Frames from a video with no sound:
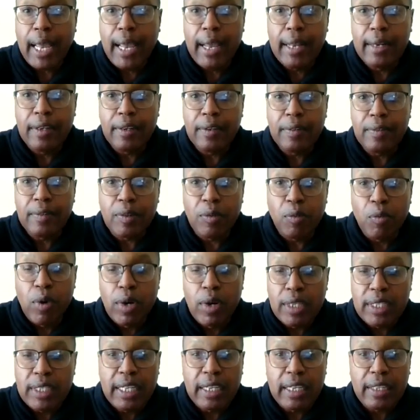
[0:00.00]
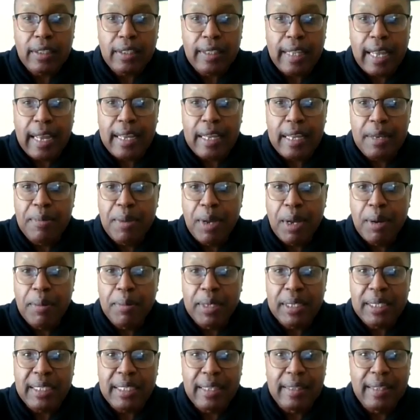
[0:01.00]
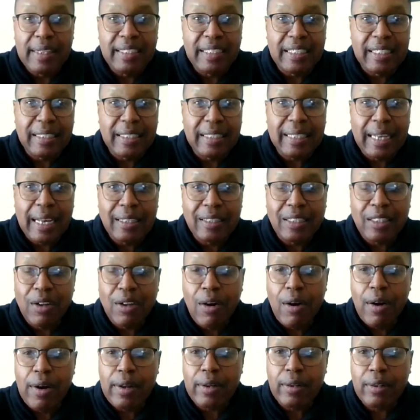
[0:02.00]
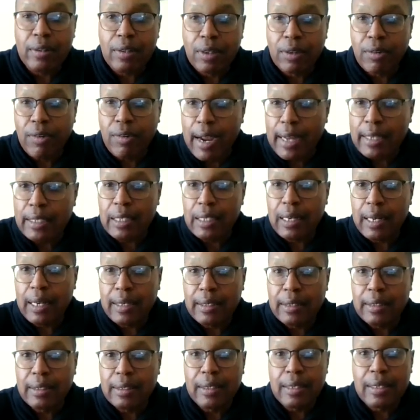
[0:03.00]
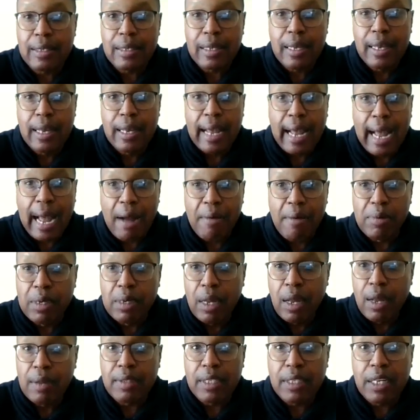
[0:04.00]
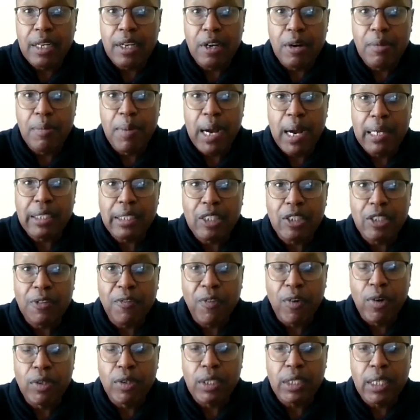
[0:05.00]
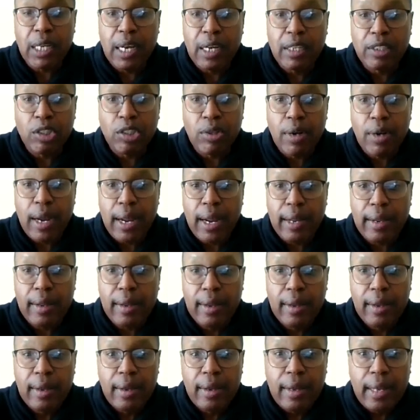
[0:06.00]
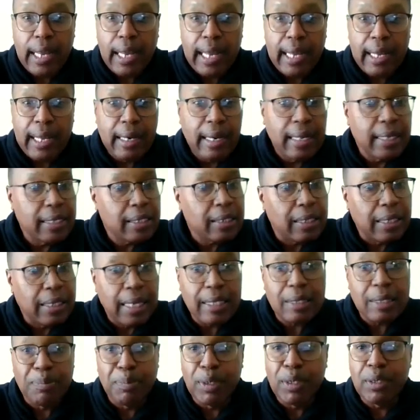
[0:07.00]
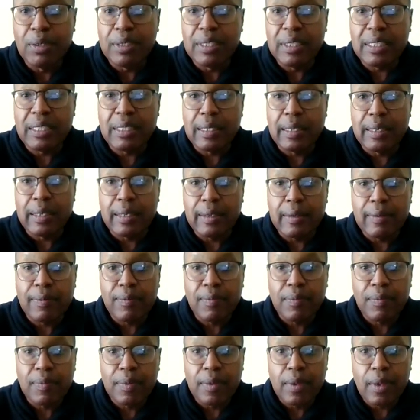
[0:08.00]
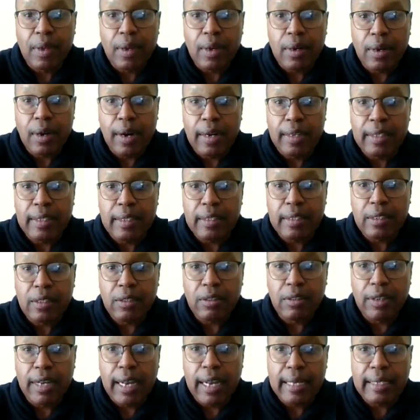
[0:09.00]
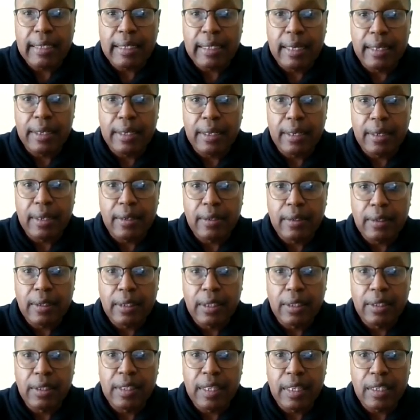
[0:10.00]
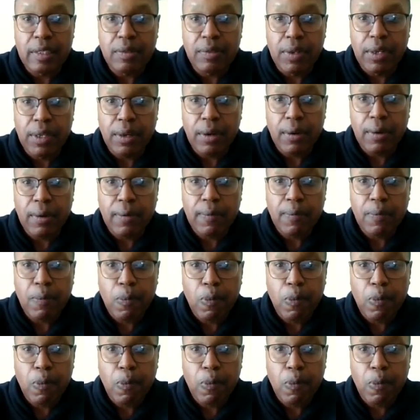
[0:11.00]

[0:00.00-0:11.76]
And the ones that emailed me and said they just got started, congratulations. I would love to hear about your first contract, and let's build this thing. All right, you guys take care. See you in the next video.